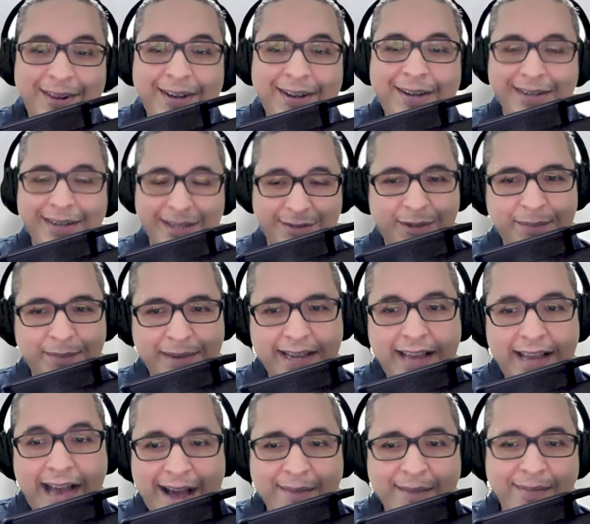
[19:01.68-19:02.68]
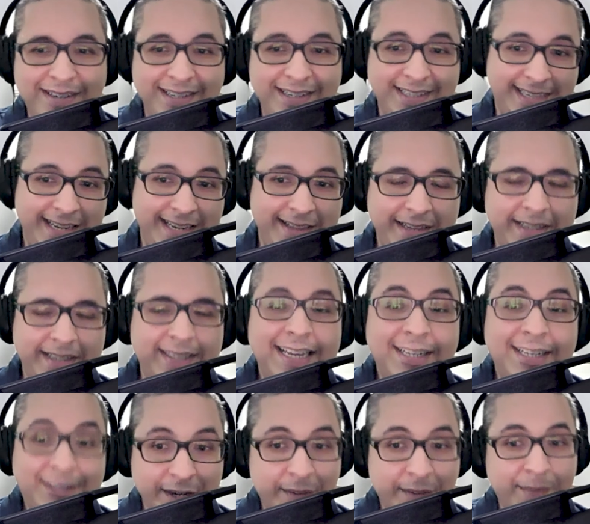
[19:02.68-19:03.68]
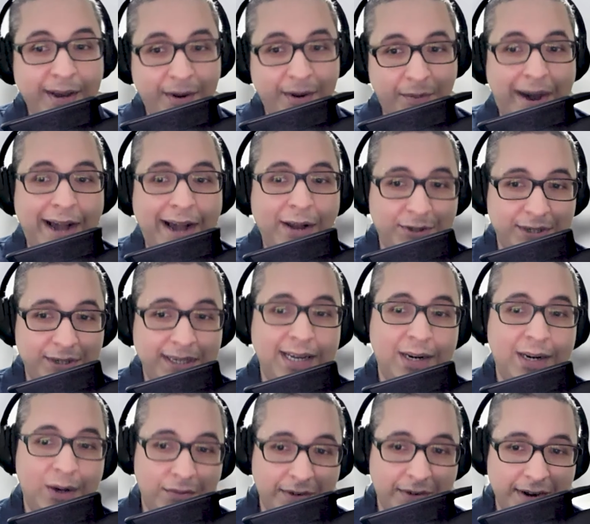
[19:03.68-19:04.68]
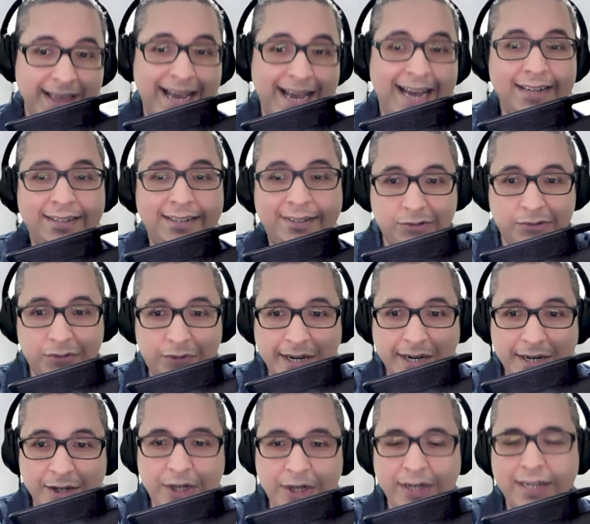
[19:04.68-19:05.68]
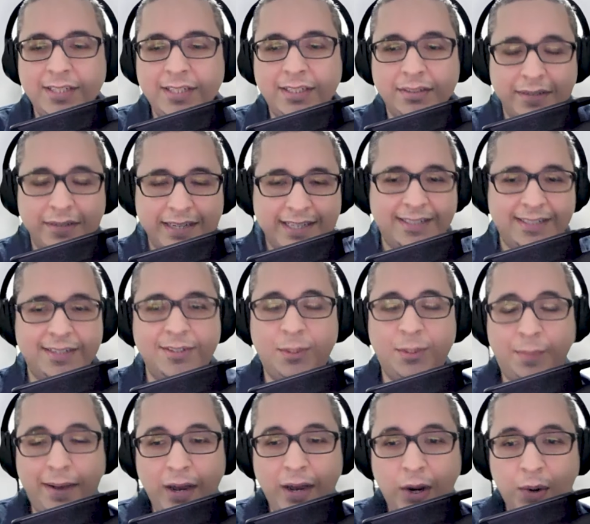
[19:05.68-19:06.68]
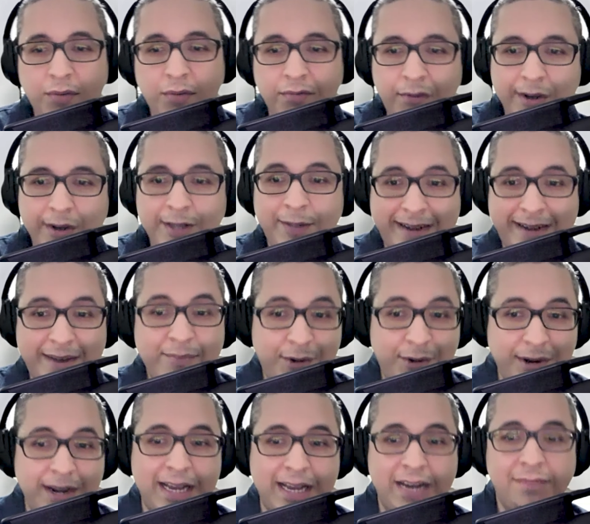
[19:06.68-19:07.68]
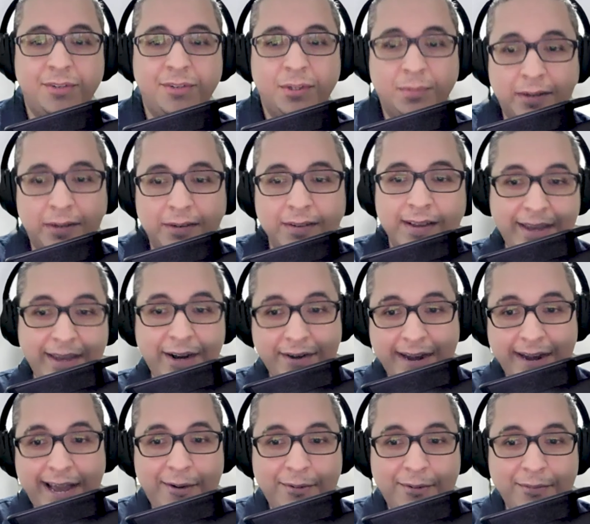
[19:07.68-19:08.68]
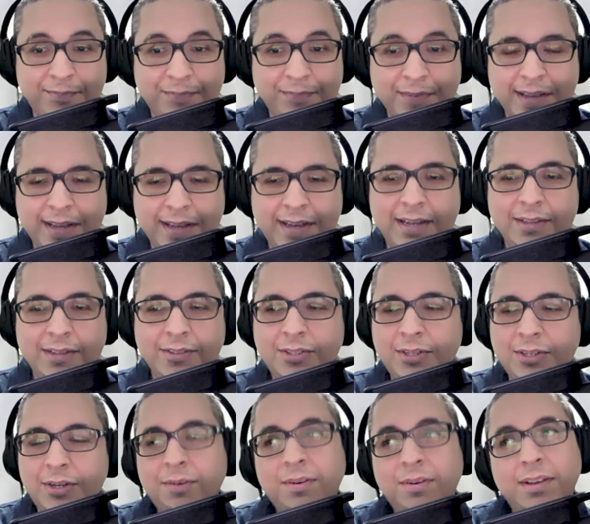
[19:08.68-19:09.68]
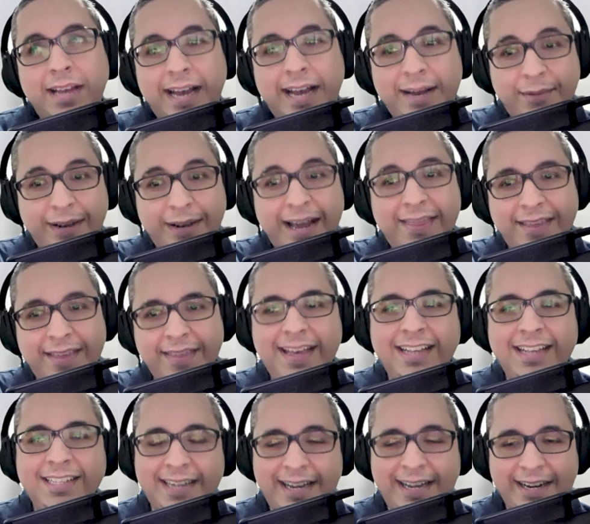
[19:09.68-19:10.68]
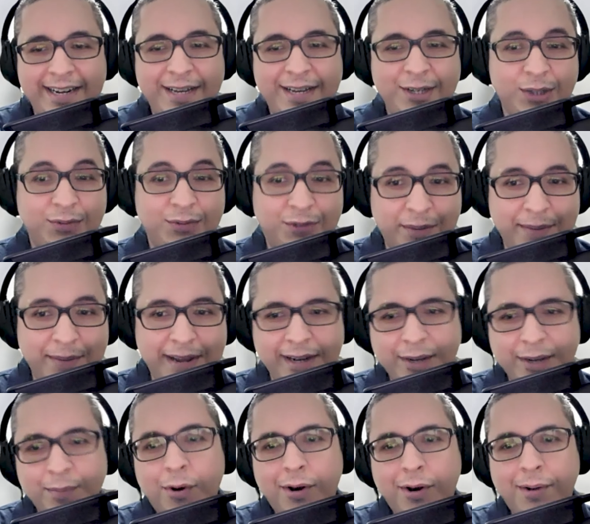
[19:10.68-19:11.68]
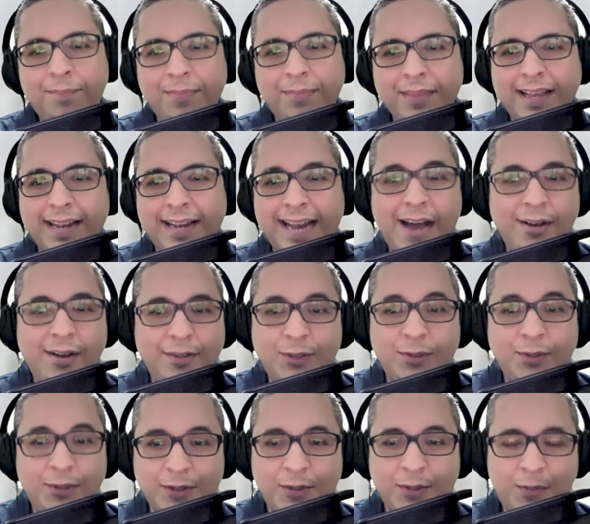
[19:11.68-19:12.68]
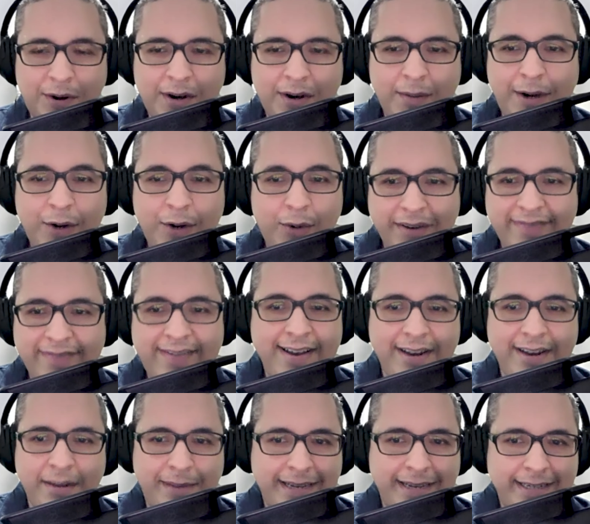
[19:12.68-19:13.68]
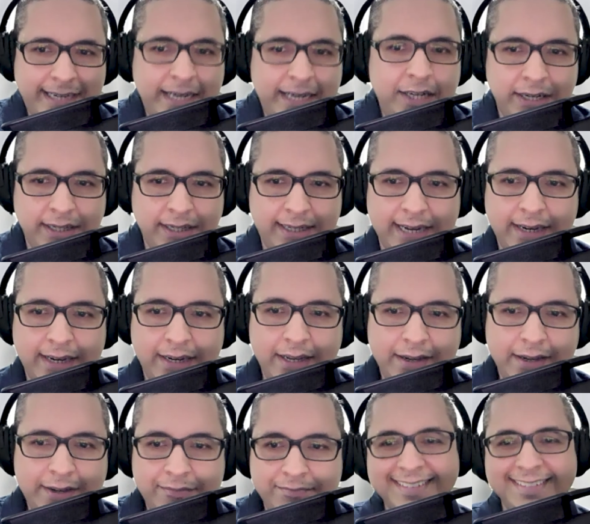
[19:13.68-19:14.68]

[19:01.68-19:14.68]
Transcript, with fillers: luckily for me, I'm going to say this. It took me a while to get over that cringiness of listening to my own voice, but I'm pretty comfortable there now. And so I'm glad that that's not an issue for me anymore. Now it's just more about refining my teaching technique